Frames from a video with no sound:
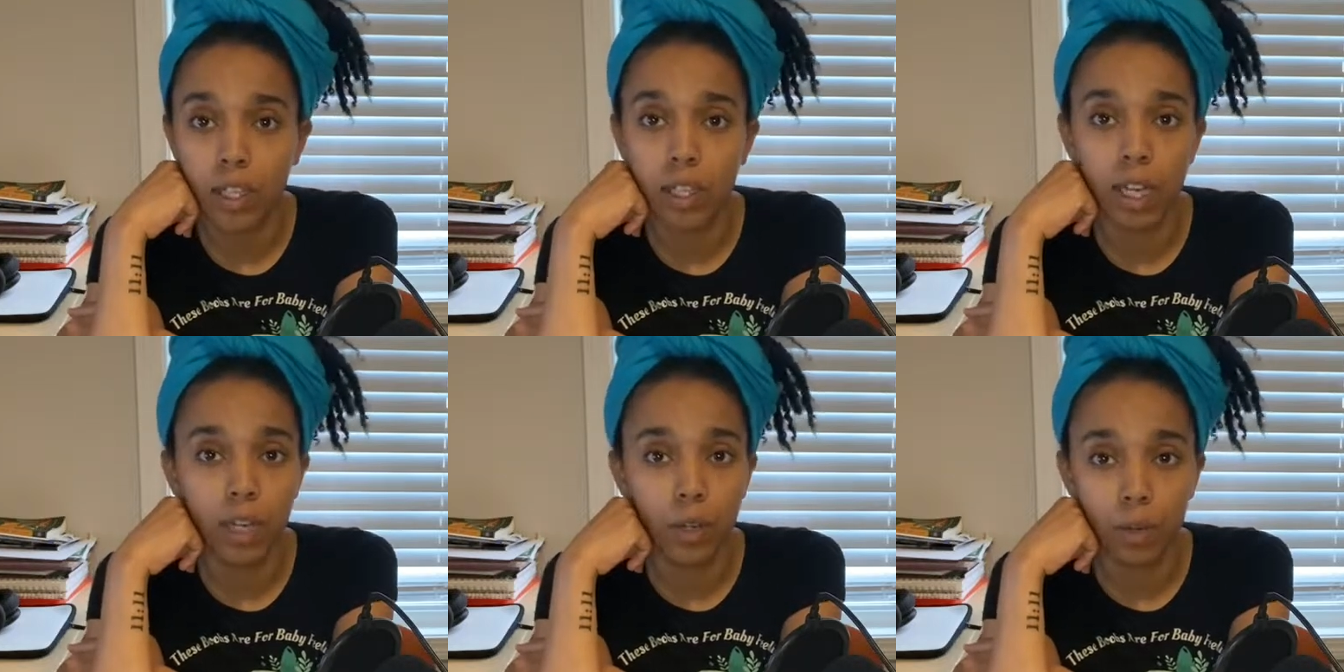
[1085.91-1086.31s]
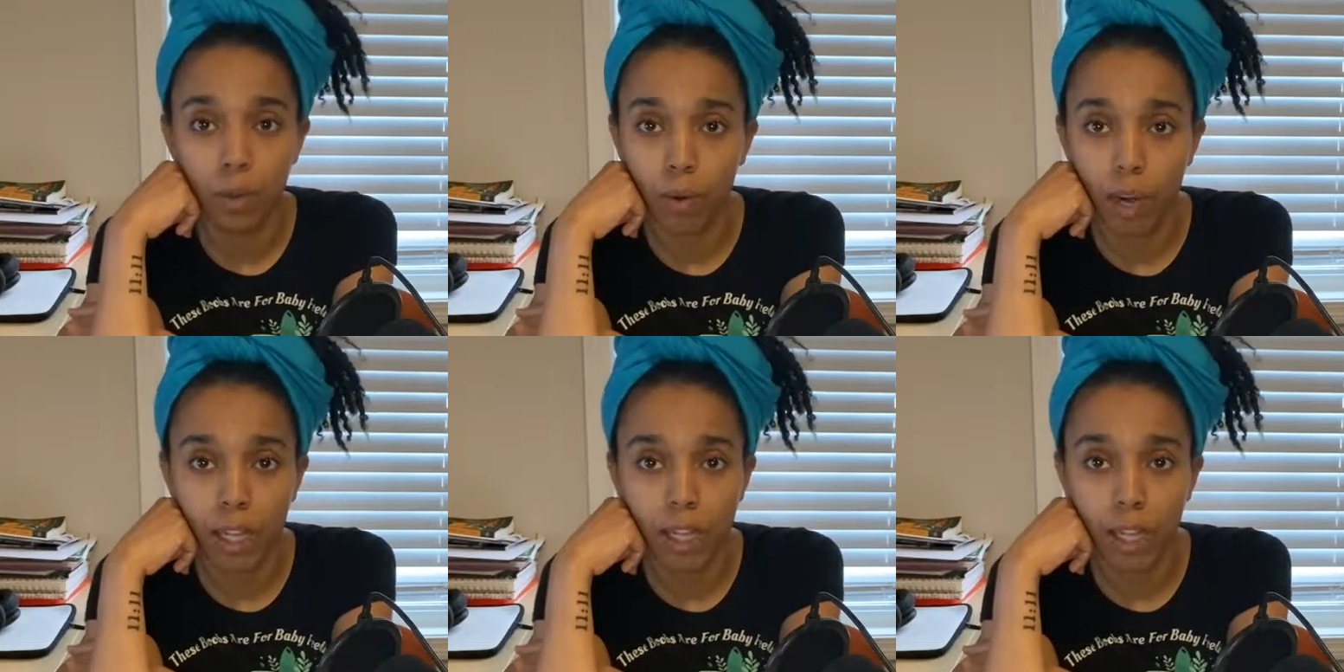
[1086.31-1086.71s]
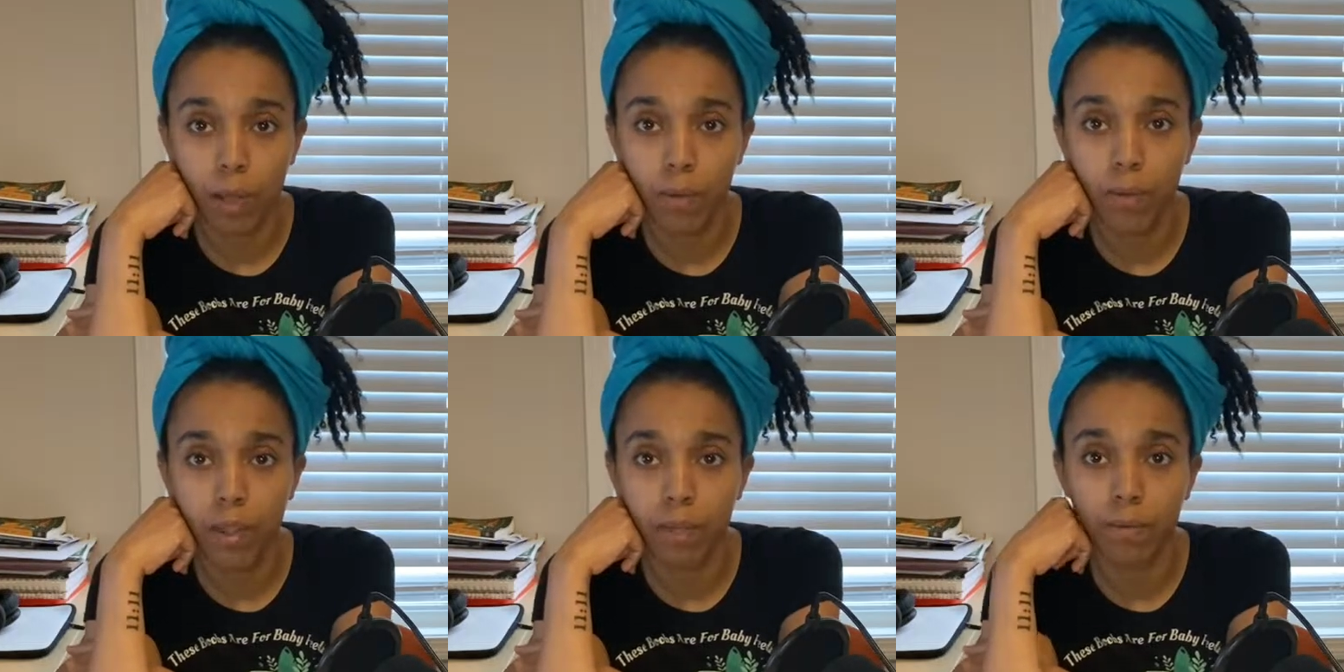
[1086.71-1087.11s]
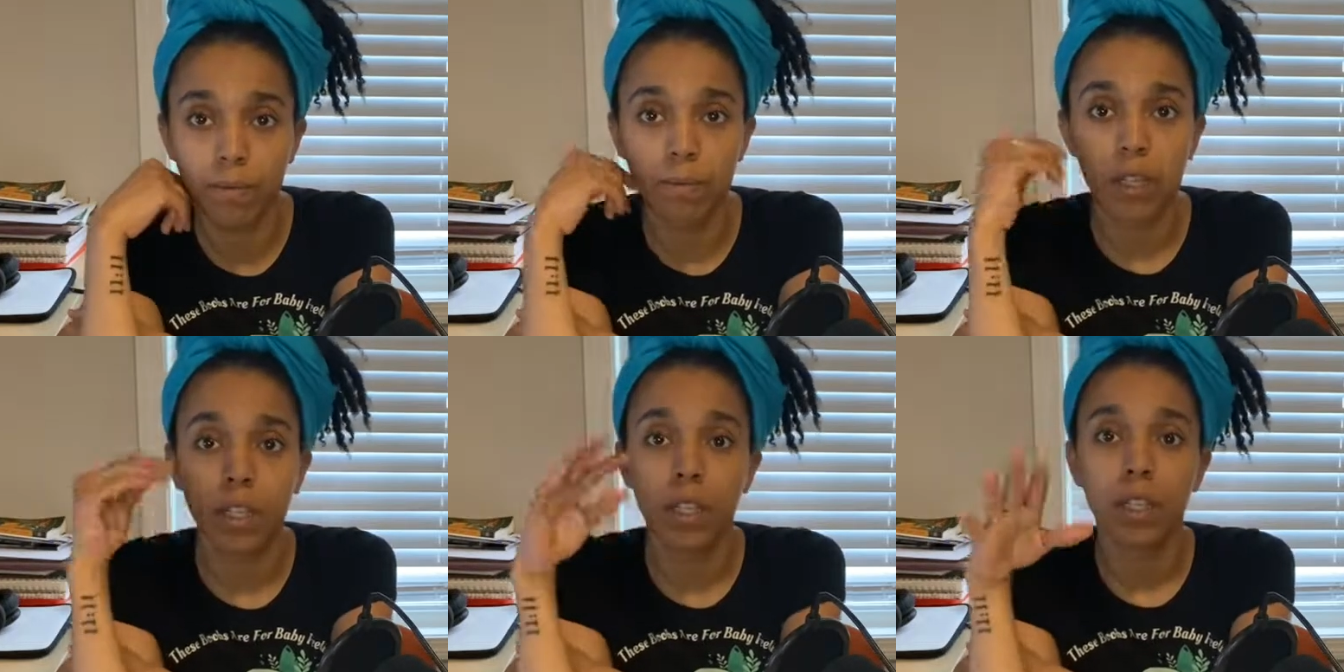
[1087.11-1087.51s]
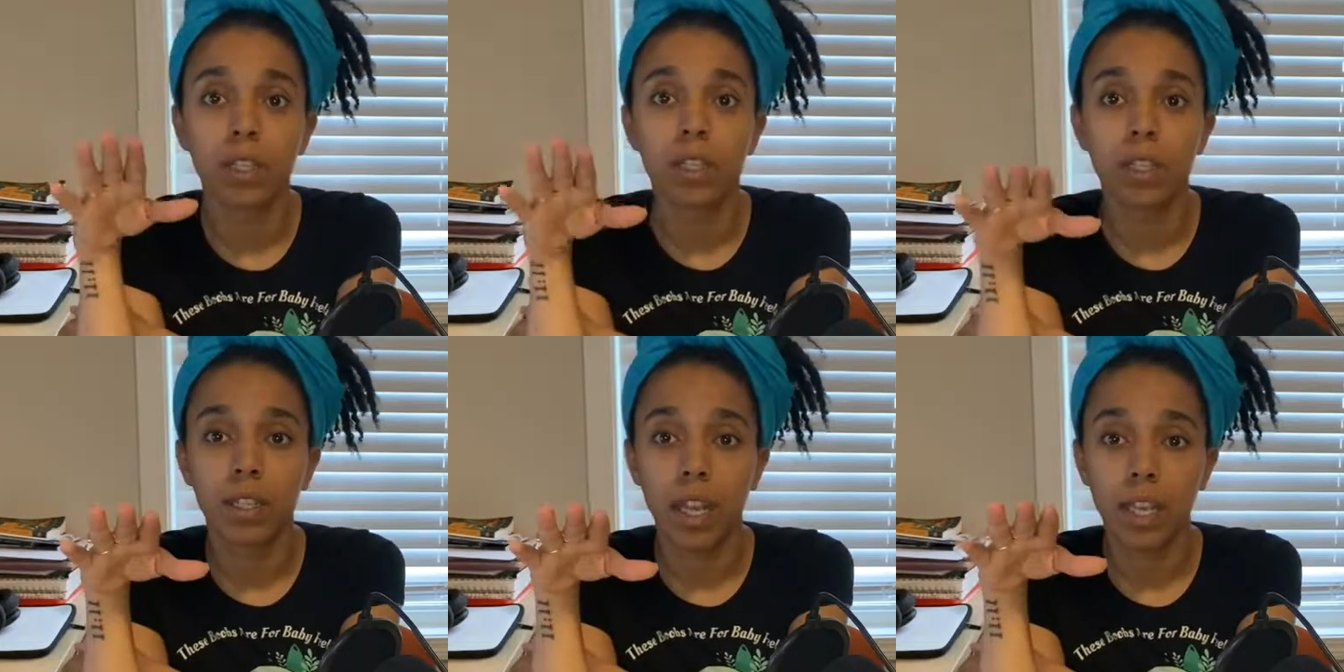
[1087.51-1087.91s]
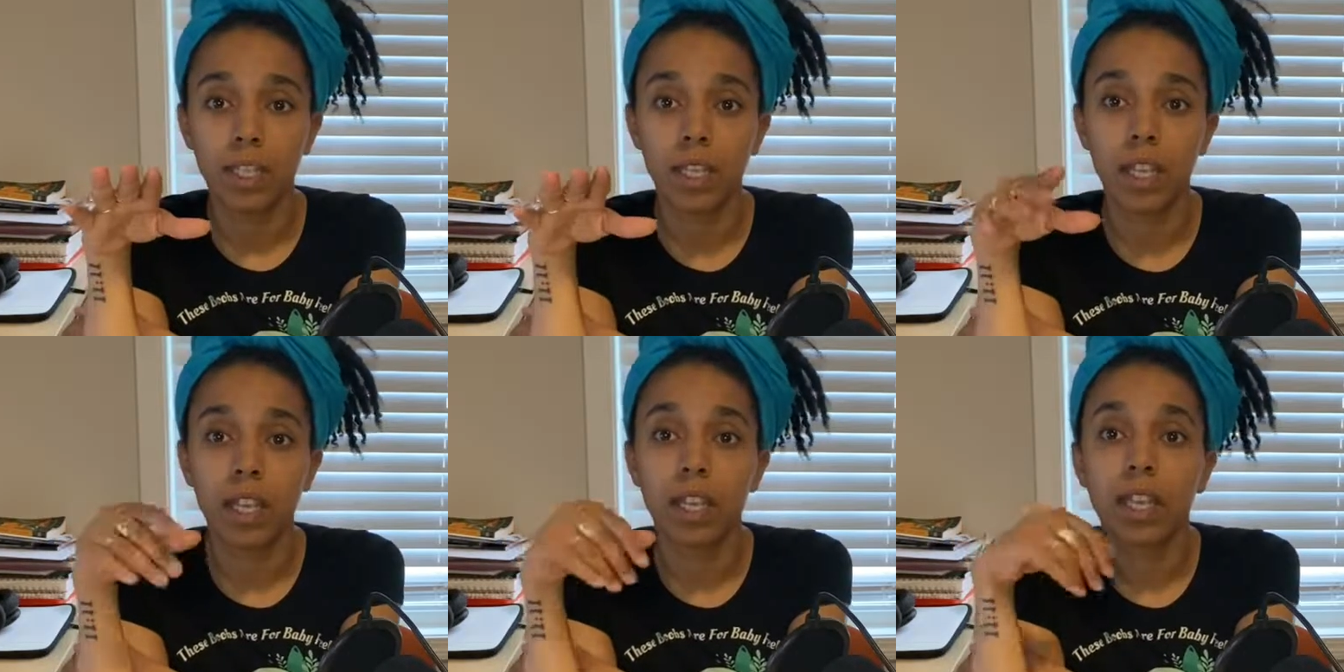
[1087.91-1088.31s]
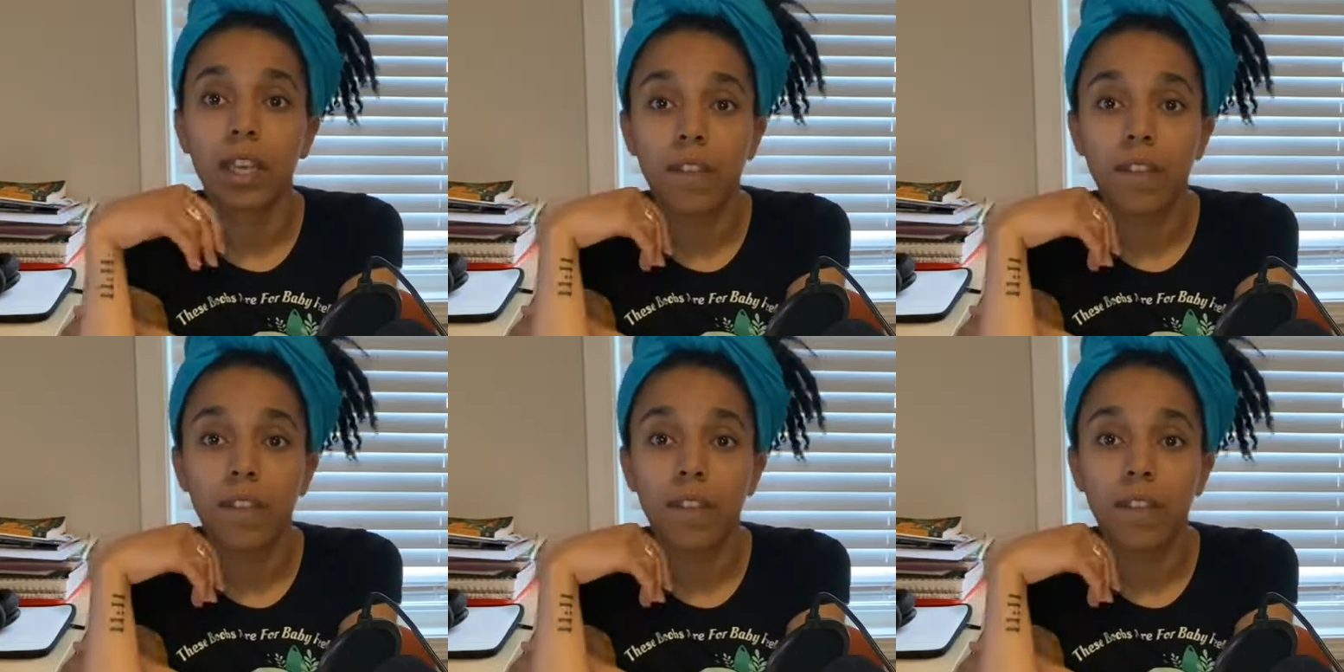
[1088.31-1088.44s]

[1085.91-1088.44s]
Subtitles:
and they do the right thing with them, that's key.